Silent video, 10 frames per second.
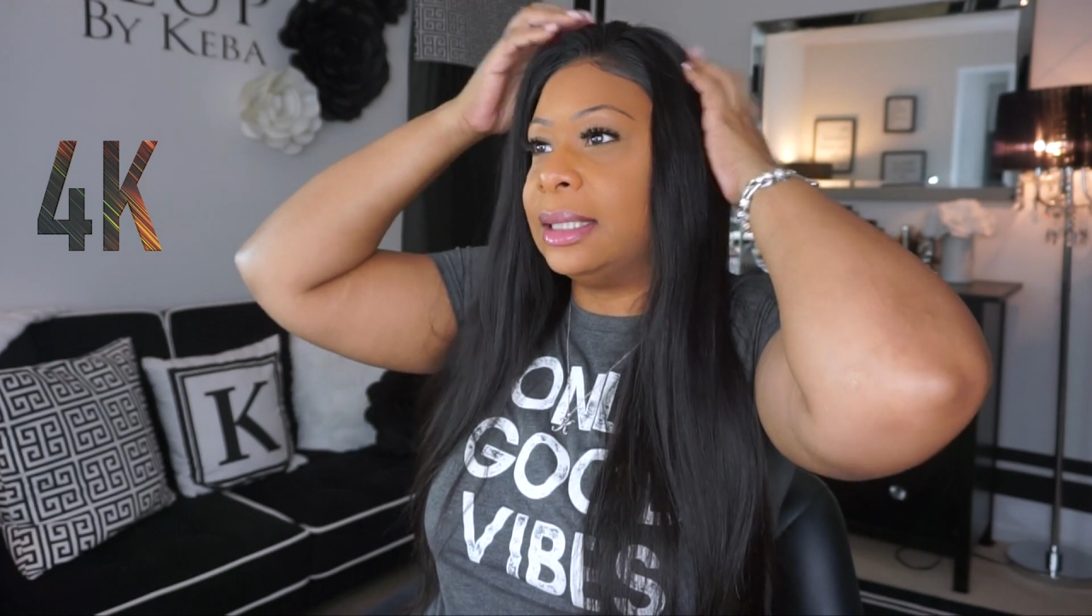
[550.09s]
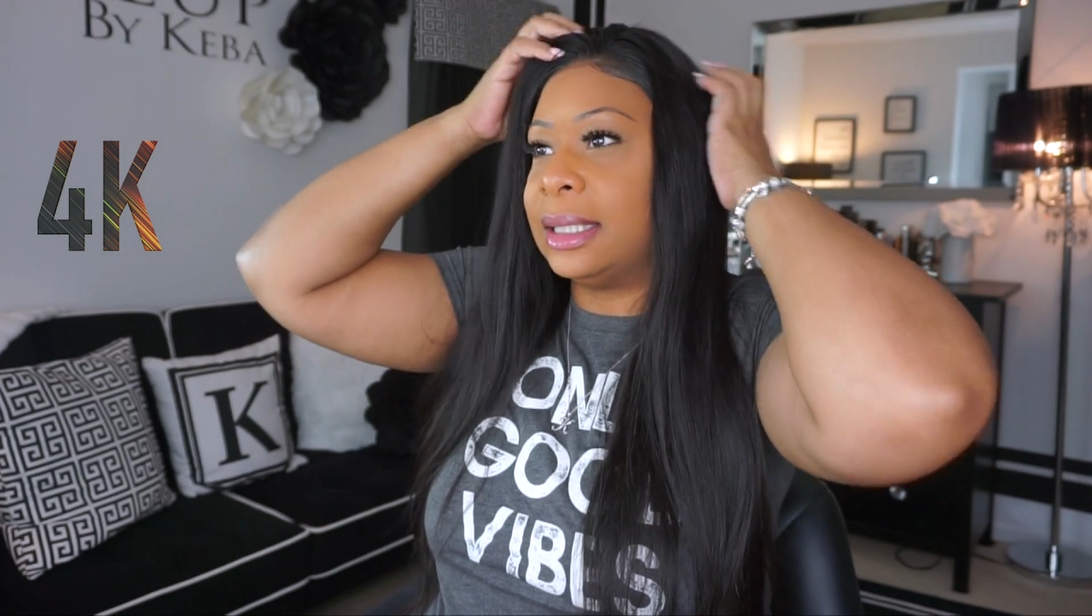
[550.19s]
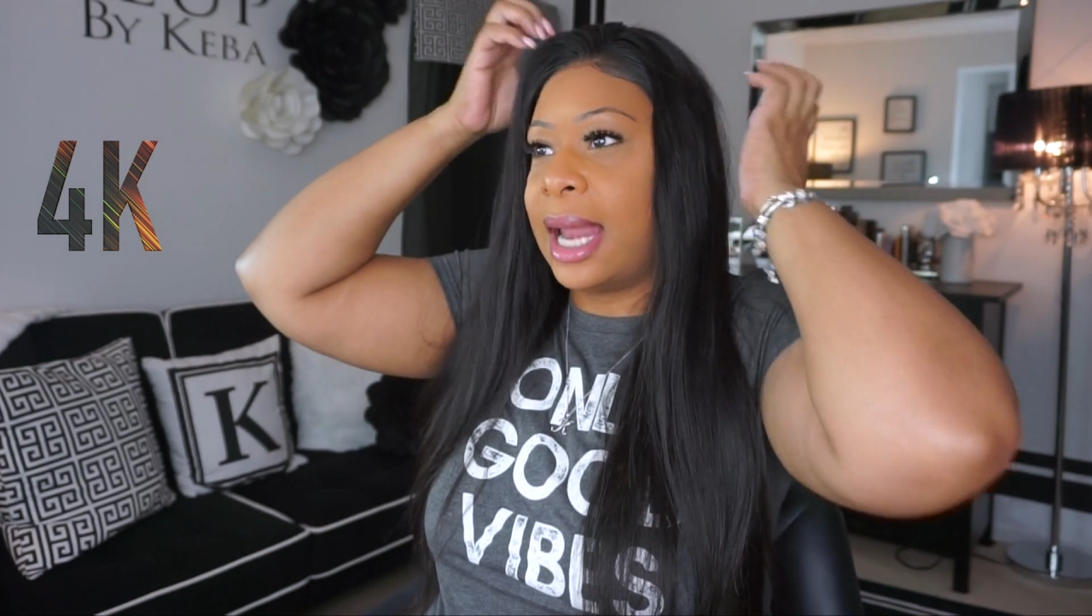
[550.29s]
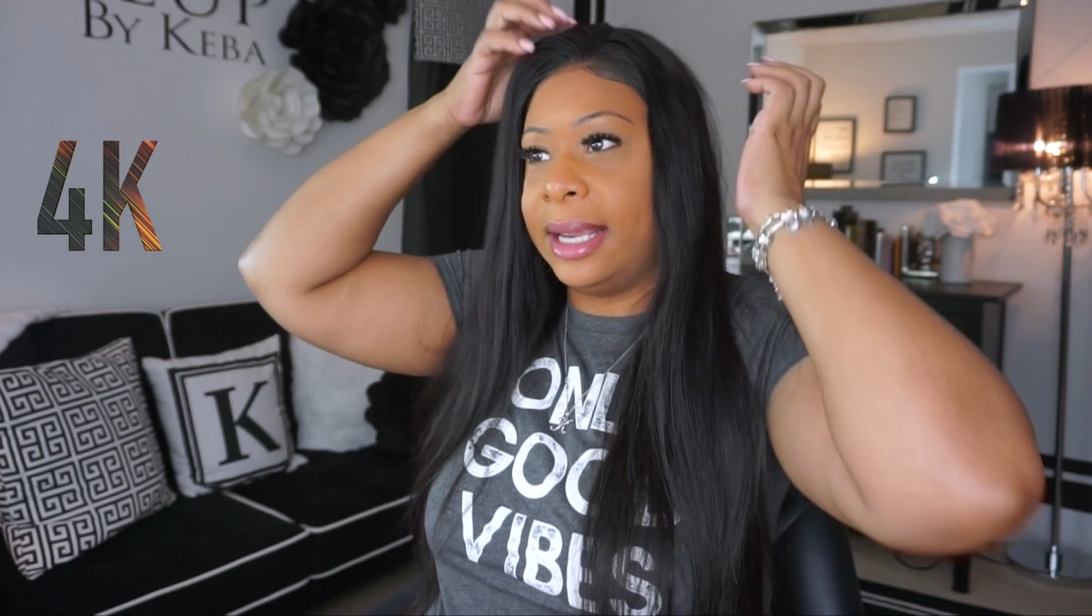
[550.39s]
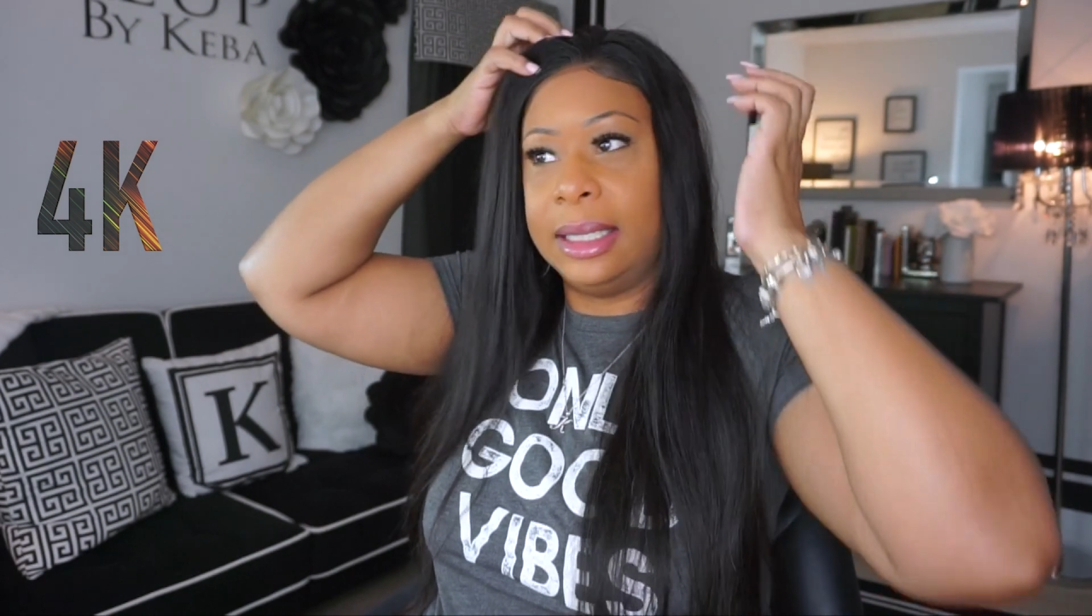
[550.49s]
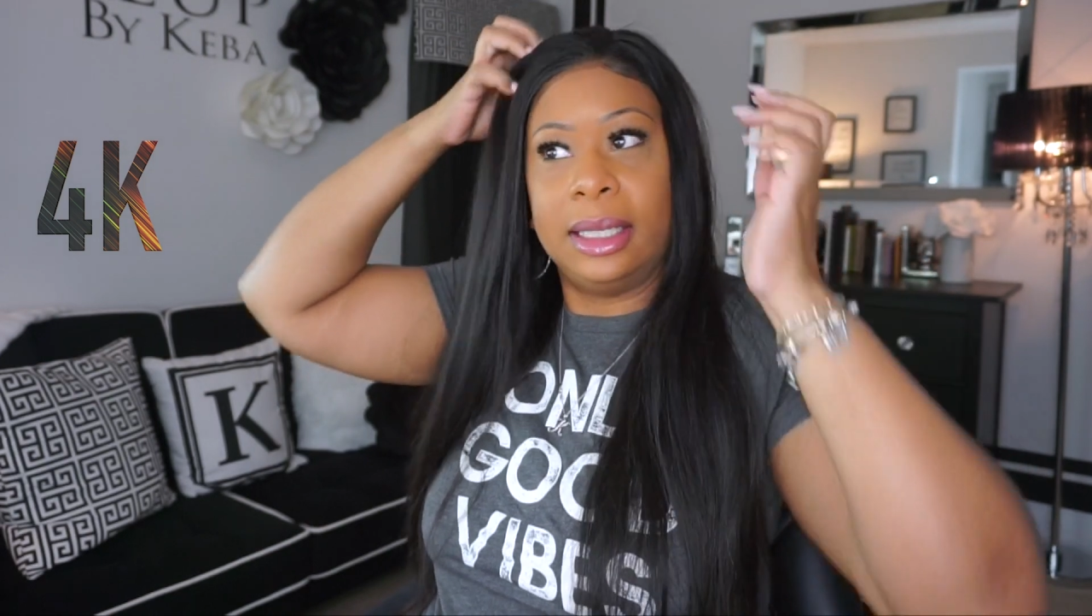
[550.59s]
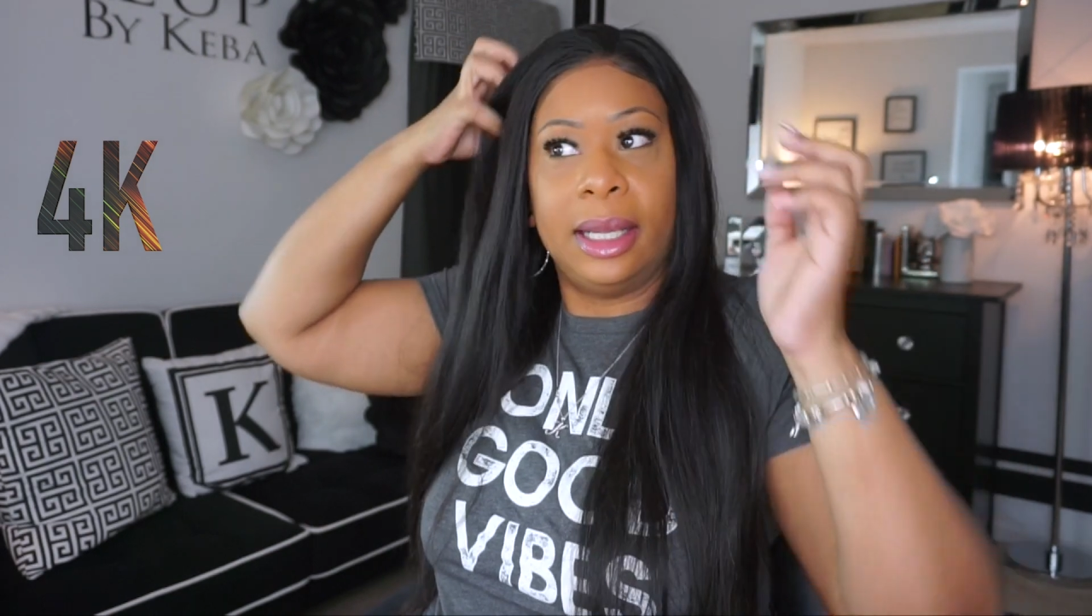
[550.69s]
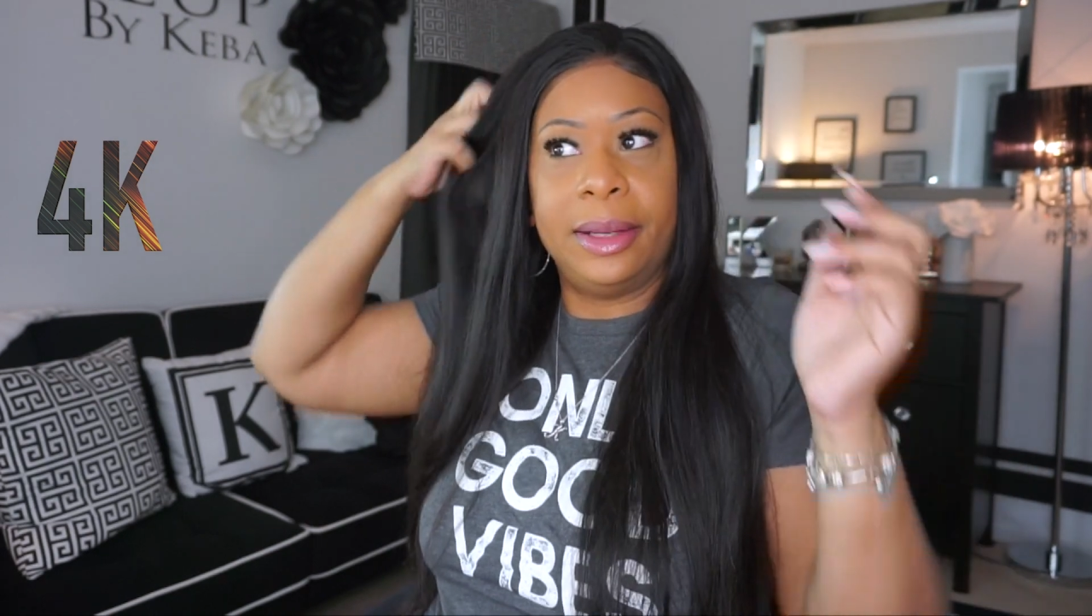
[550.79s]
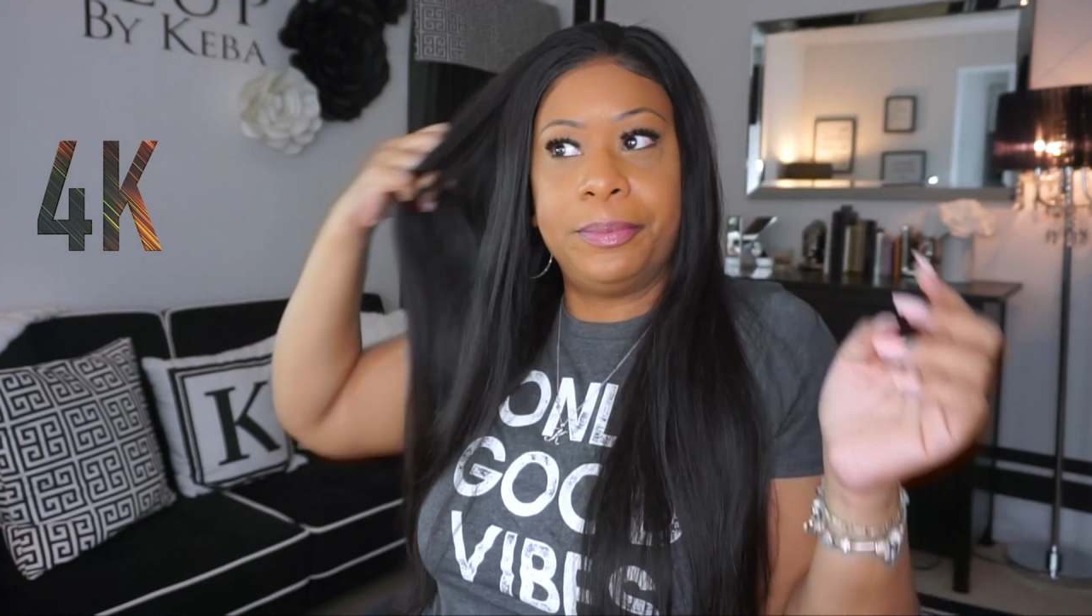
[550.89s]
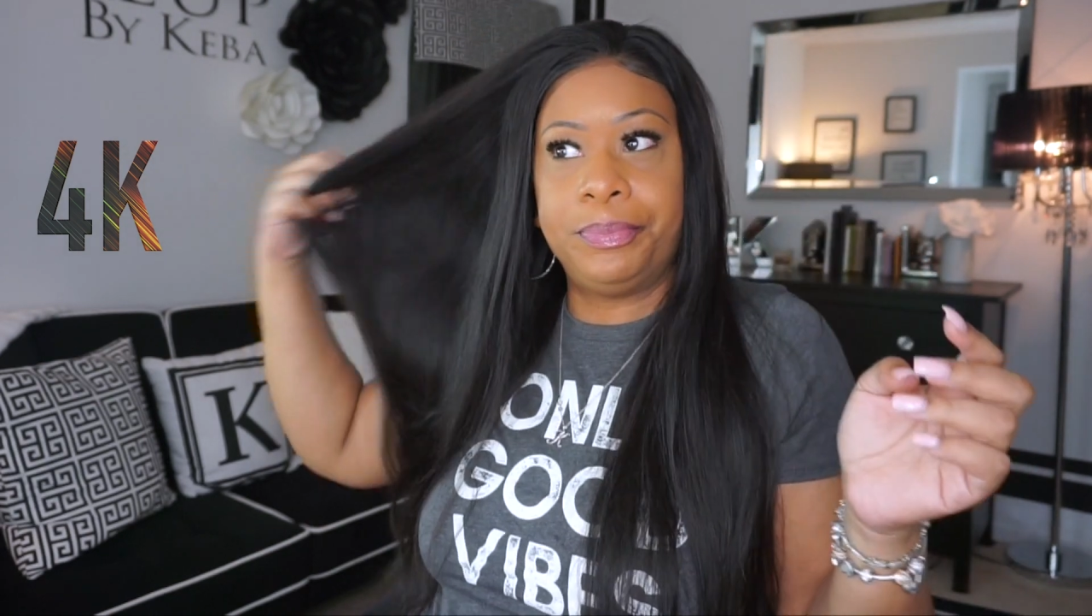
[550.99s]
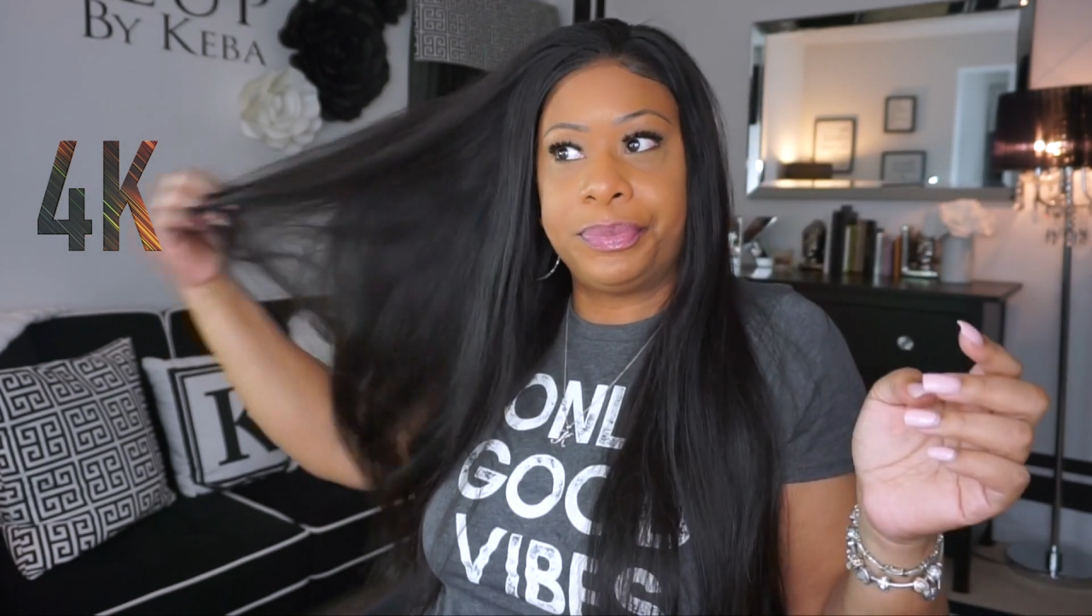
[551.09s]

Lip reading: liking it.